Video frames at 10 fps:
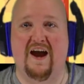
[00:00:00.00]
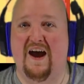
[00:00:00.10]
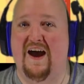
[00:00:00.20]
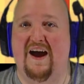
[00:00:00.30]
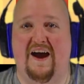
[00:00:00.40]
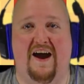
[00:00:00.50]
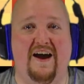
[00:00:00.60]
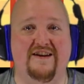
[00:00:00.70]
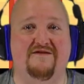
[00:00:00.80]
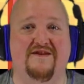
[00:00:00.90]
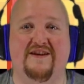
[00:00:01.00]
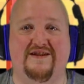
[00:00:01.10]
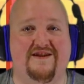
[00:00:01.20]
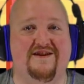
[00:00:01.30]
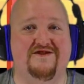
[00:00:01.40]
I don't get
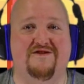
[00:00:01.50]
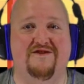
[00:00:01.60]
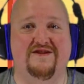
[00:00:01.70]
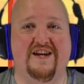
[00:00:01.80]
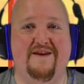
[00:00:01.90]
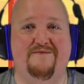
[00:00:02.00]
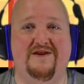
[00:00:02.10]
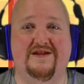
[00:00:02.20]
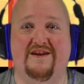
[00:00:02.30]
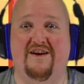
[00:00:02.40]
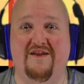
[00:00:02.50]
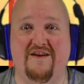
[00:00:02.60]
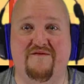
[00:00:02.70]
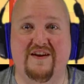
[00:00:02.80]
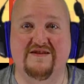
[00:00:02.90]
to control the save points and all the
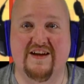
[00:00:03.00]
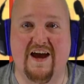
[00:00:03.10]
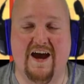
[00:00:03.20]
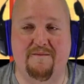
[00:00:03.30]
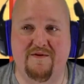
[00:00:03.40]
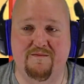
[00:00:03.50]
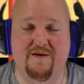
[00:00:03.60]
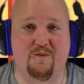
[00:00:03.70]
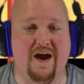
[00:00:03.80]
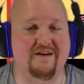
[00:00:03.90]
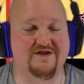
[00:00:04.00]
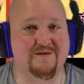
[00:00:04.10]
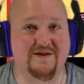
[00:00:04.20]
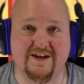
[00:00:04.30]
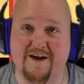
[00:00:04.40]
events that happen, but wow, so
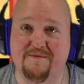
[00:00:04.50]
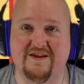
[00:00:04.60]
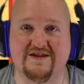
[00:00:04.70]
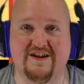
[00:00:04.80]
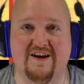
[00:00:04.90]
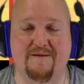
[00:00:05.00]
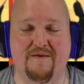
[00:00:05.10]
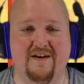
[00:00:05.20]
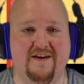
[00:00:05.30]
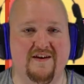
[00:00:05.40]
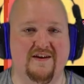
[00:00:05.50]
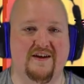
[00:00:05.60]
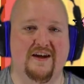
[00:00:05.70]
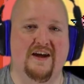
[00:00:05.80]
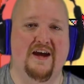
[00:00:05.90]
much happened this time.
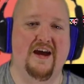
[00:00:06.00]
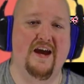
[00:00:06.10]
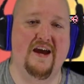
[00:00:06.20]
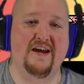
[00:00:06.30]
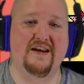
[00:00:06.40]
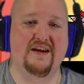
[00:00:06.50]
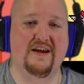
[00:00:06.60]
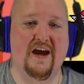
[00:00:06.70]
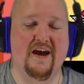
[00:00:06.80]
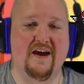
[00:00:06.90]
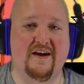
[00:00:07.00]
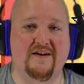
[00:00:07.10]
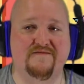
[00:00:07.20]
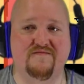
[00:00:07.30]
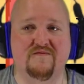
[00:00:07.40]
And yeah,
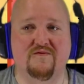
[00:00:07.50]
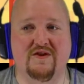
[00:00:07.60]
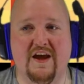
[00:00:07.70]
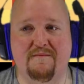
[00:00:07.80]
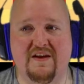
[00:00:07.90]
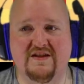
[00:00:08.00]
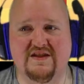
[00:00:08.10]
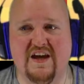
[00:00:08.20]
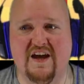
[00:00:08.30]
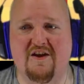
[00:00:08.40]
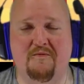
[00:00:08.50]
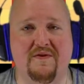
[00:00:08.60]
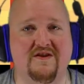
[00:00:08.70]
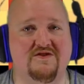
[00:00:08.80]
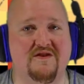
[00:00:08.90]
with that being said, hope you
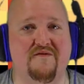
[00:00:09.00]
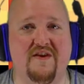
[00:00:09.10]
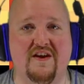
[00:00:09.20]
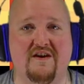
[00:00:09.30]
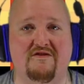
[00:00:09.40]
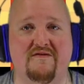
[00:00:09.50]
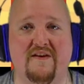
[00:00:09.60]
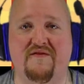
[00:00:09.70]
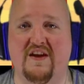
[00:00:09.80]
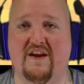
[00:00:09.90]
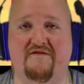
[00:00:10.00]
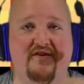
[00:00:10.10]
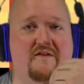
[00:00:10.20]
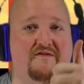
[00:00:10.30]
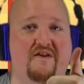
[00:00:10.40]
enjoyed the video. If you did,
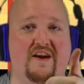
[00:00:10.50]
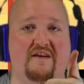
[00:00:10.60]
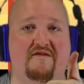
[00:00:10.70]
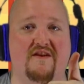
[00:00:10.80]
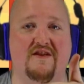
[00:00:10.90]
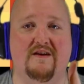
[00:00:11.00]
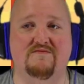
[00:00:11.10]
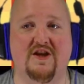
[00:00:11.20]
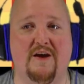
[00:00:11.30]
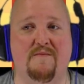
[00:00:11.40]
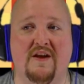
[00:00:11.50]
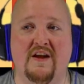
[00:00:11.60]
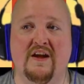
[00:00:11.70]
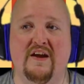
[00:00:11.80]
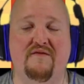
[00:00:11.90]
feel free to give it a thumbs up.
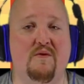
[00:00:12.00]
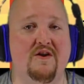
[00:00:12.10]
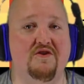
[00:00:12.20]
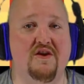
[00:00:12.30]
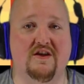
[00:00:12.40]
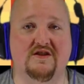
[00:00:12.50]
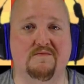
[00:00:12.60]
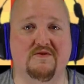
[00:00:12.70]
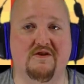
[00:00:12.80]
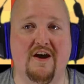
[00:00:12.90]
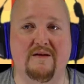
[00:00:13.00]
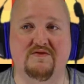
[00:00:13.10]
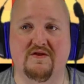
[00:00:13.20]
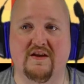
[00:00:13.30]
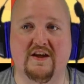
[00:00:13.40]
If you want to, you can subscribe so
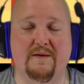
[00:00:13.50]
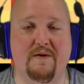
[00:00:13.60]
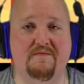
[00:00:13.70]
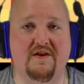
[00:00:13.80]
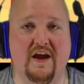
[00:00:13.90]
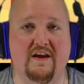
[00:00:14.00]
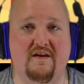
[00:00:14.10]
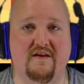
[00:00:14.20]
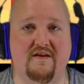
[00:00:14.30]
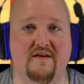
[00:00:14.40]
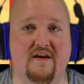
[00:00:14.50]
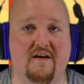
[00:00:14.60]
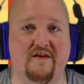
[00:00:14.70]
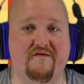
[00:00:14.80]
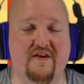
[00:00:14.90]
you can keep up to date on,
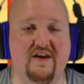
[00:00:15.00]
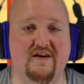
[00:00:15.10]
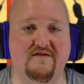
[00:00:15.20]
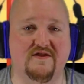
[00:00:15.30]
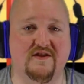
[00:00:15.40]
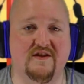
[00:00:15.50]
on the videos.